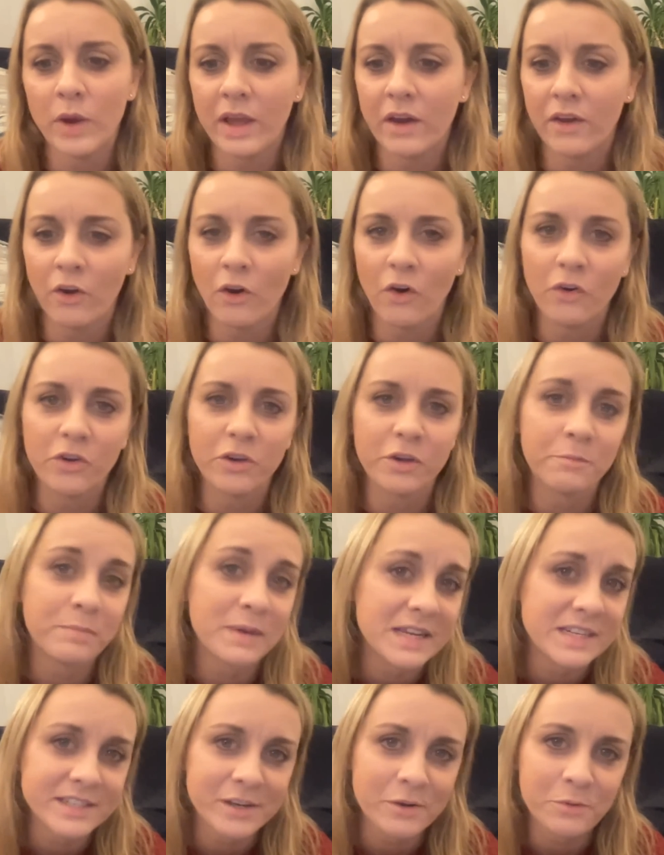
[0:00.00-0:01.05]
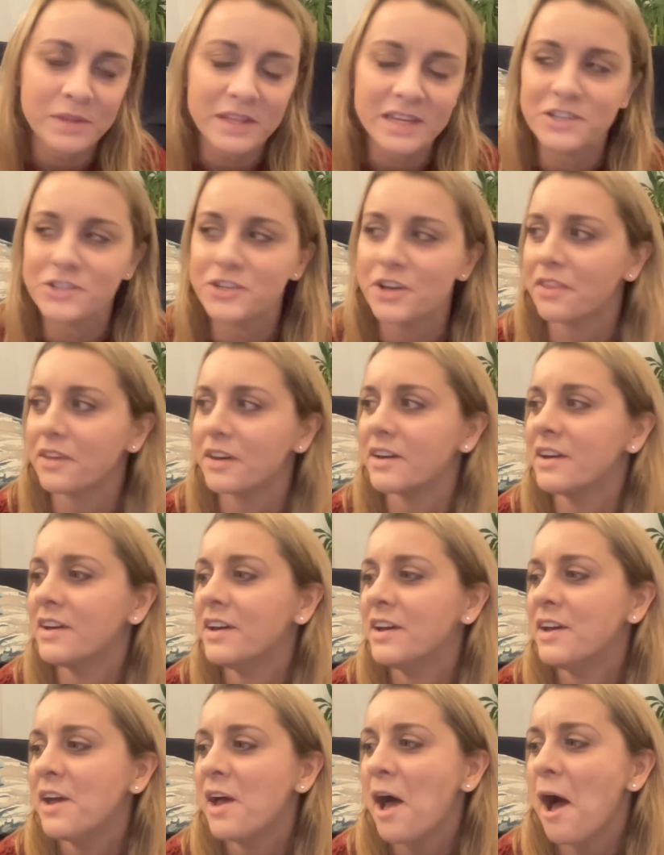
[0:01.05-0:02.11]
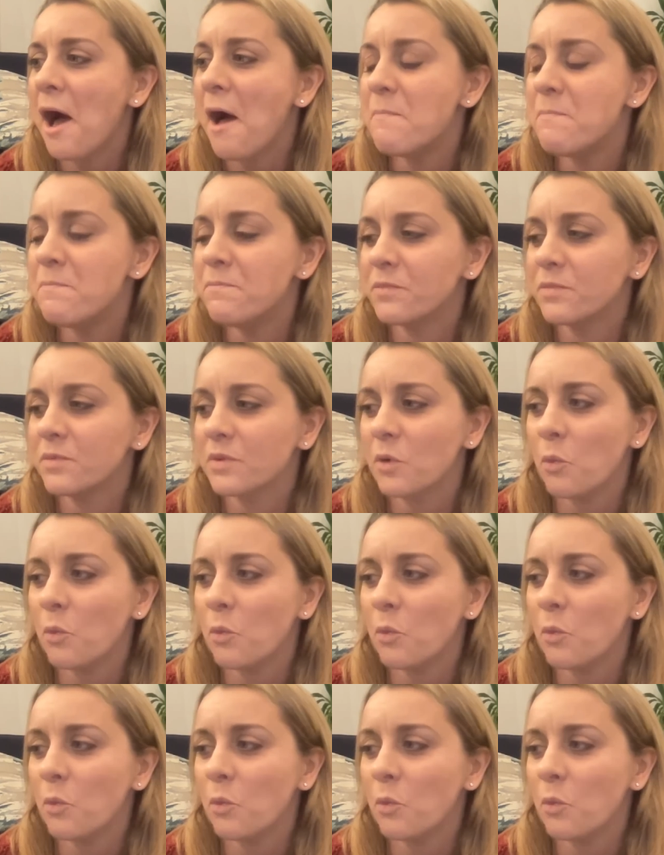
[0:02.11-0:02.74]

We are not competing with each other. And